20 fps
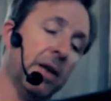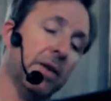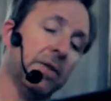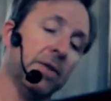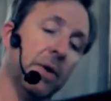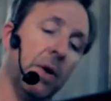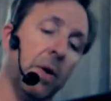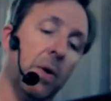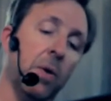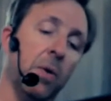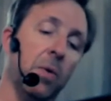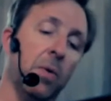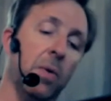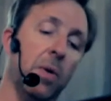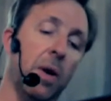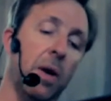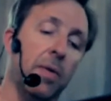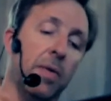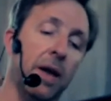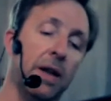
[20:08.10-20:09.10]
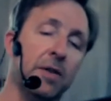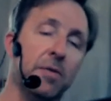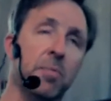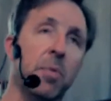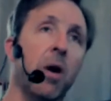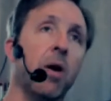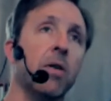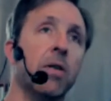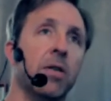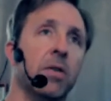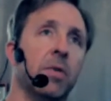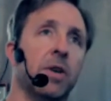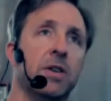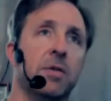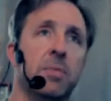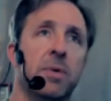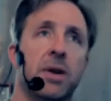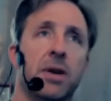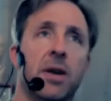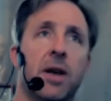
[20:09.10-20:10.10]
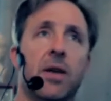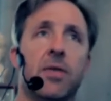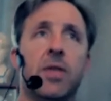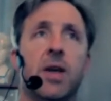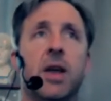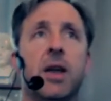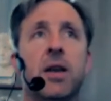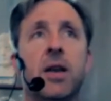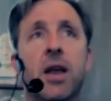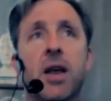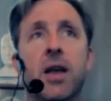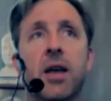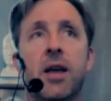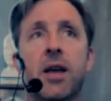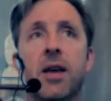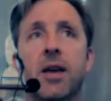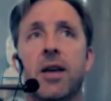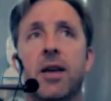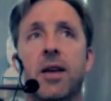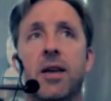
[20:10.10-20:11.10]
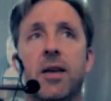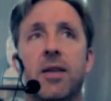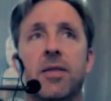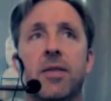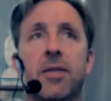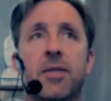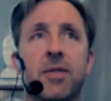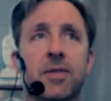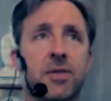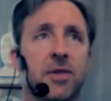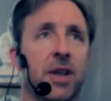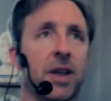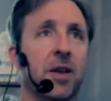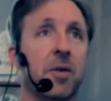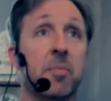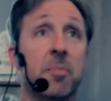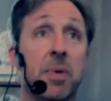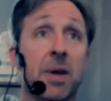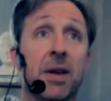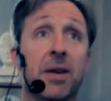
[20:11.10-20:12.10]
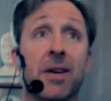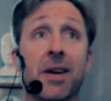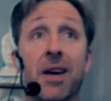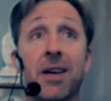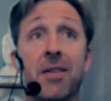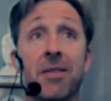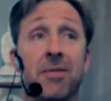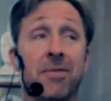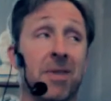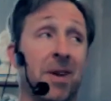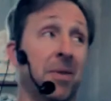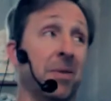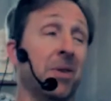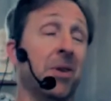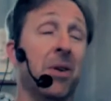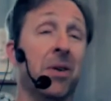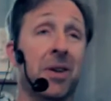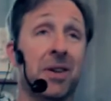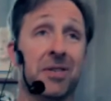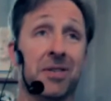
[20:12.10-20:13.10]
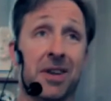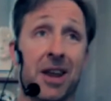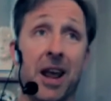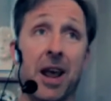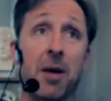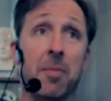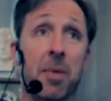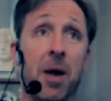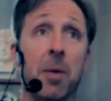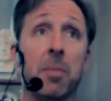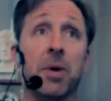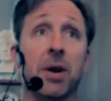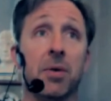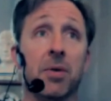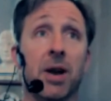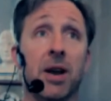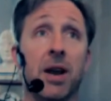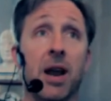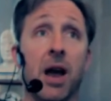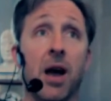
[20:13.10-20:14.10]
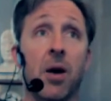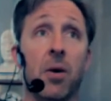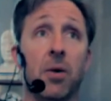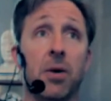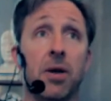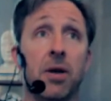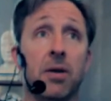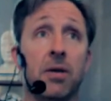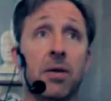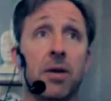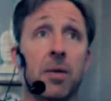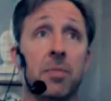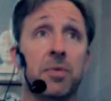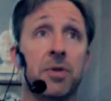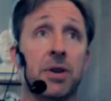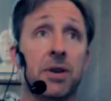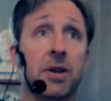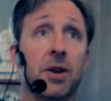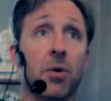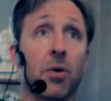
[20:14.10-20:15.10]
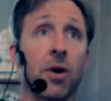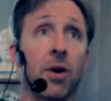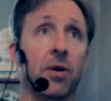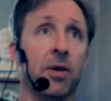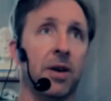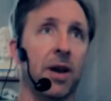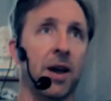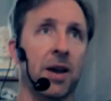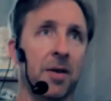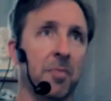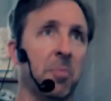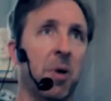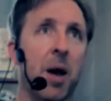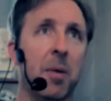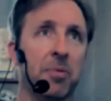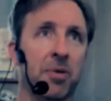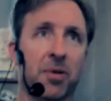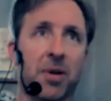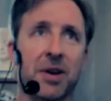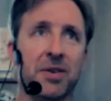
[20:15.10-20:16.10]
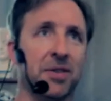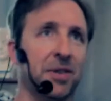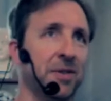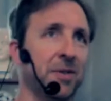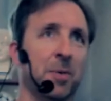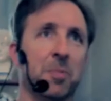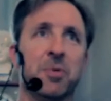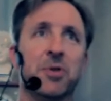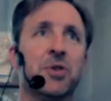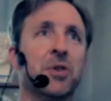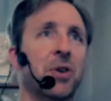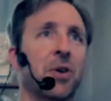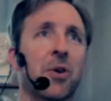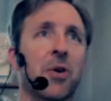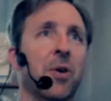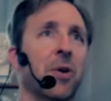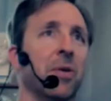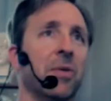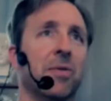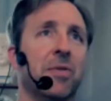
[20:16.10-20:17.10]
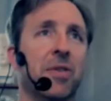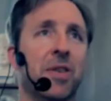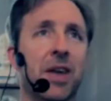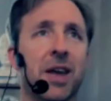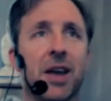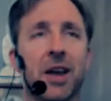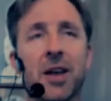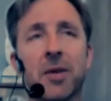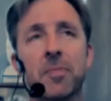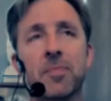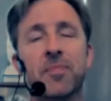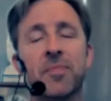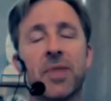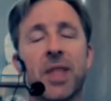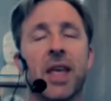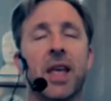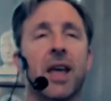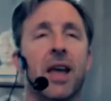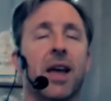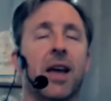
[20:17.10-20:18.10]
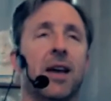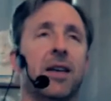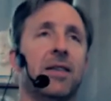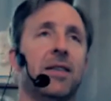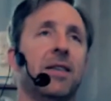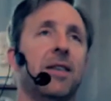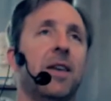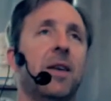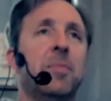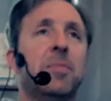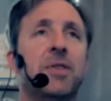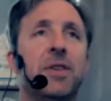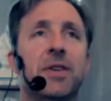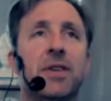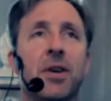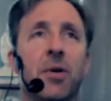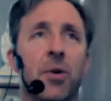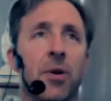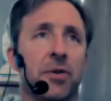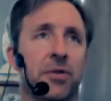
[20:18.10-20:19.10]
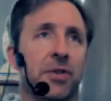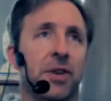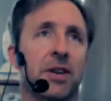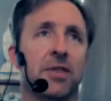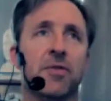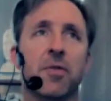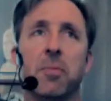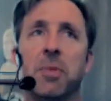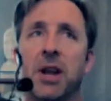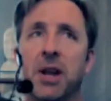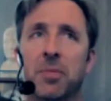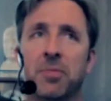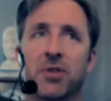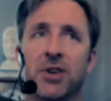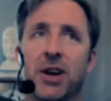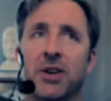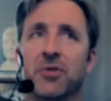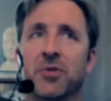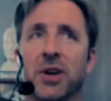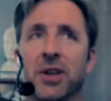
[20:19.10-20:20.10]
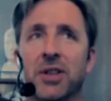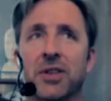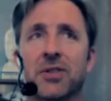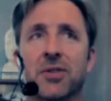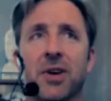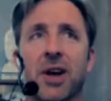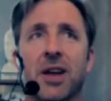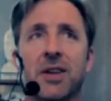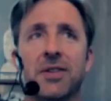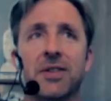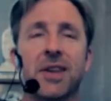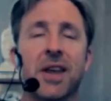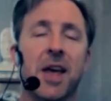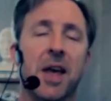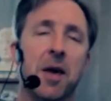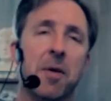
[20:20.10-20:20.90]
So that's part of the recipe. And then there's like a big kind of, I would call it a scam happening right now in MCT oil. And I popularized this obscure thing. And MCT oil stands for medium chain triglycerides.